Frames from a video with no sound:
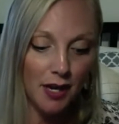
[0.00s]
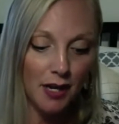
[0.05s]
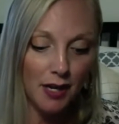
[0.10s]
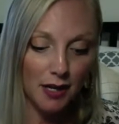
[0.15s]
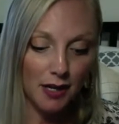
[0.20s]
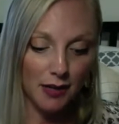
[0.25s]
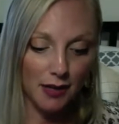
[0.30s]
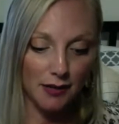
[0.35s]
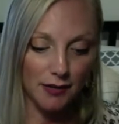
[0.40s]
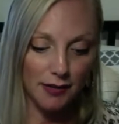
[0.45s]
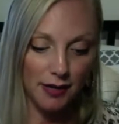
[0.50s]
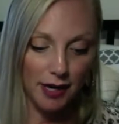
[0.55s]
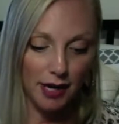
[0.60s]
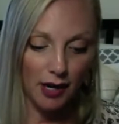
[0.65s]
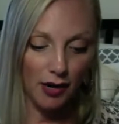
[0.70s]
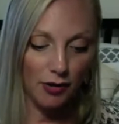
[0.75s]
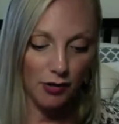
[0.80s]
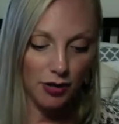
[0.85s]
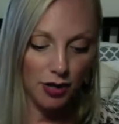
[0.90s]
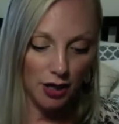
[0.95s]
in this
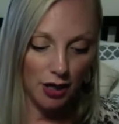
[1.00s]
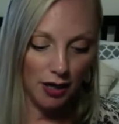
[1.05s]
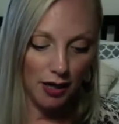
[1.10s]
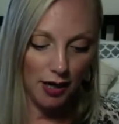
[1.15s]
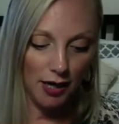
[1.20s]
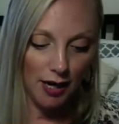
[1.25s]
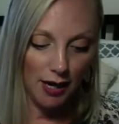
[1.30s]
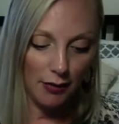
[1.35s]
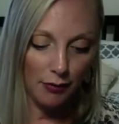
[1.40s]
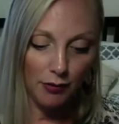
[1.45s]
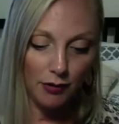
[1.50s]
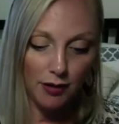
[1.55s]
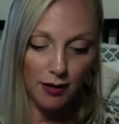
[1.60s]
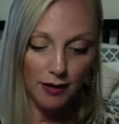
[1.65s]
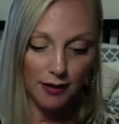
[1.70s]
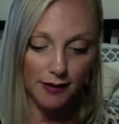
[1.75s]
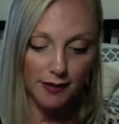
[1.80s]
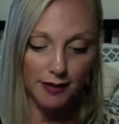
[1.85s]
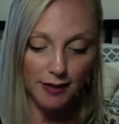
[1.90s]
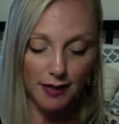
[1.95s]
energy, and I
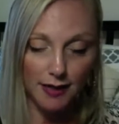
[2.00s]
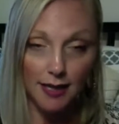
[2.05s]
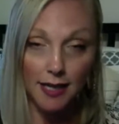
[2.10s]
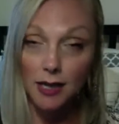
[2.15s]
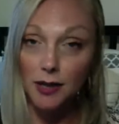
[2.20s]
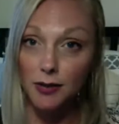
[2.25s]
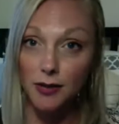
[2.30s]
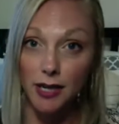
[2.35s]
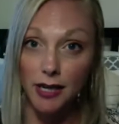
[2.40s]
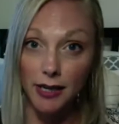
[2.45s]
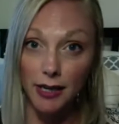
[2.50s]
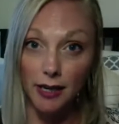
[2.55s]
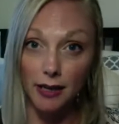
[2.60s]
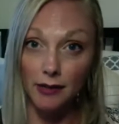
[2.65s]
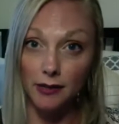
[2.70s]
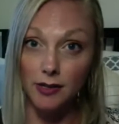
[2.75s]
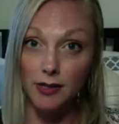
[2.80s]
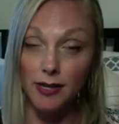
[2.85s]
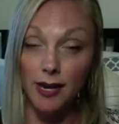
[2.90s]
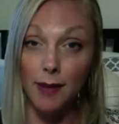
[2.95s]
really see that you're taking a
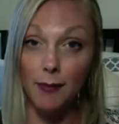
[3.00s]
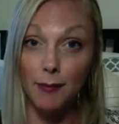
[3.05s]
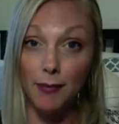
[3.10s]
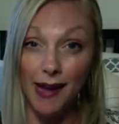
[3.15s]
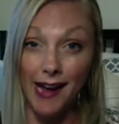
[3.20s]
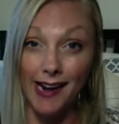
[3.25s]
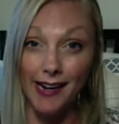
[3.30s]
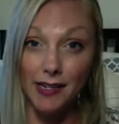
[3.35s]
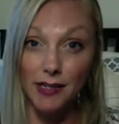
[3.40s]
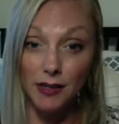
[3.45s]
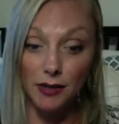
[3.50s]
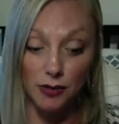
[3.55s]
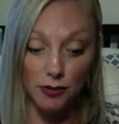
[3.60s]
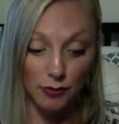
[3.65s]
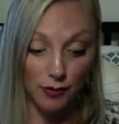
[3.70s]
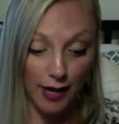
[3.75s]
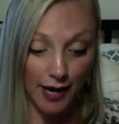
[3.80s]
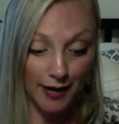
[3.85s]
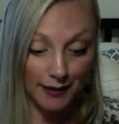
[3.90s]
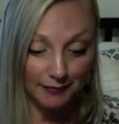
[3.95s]
step back to do
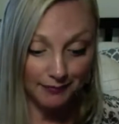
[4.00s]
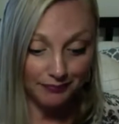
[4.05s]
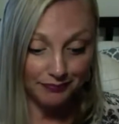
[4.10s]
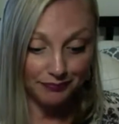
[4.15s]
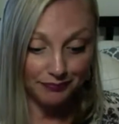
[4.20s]
that.